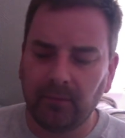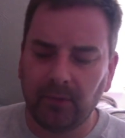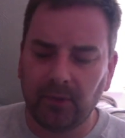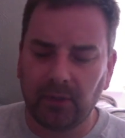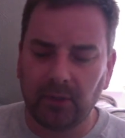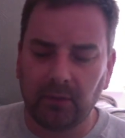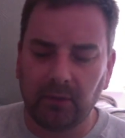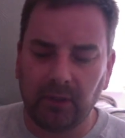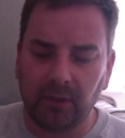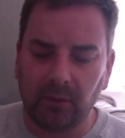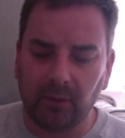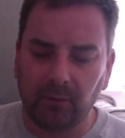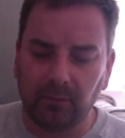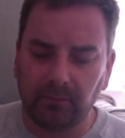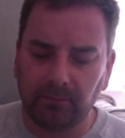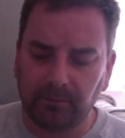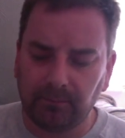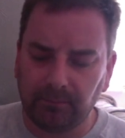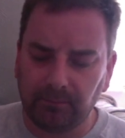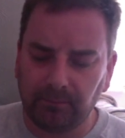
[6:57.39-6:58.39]
so it'll
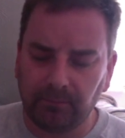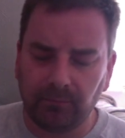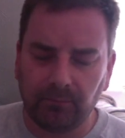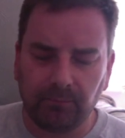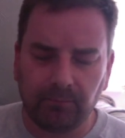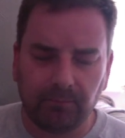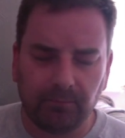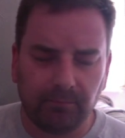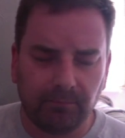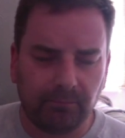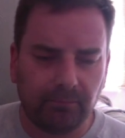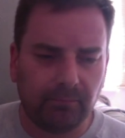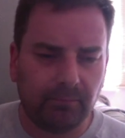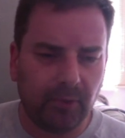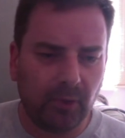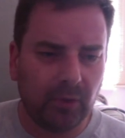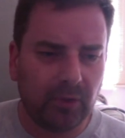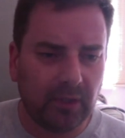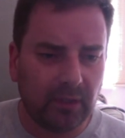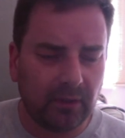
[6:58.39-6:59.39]

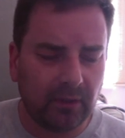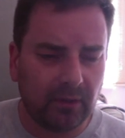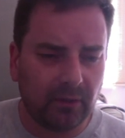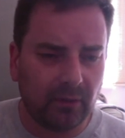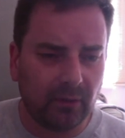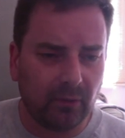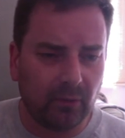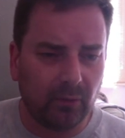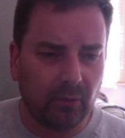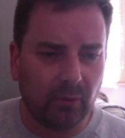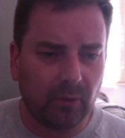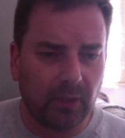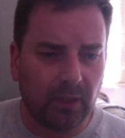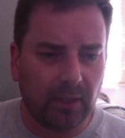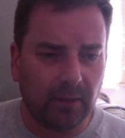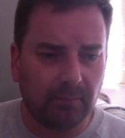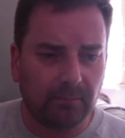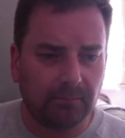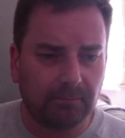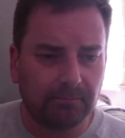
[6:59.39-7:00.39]
boot into
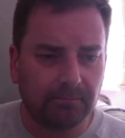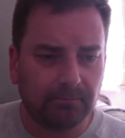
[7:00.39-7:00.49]
um,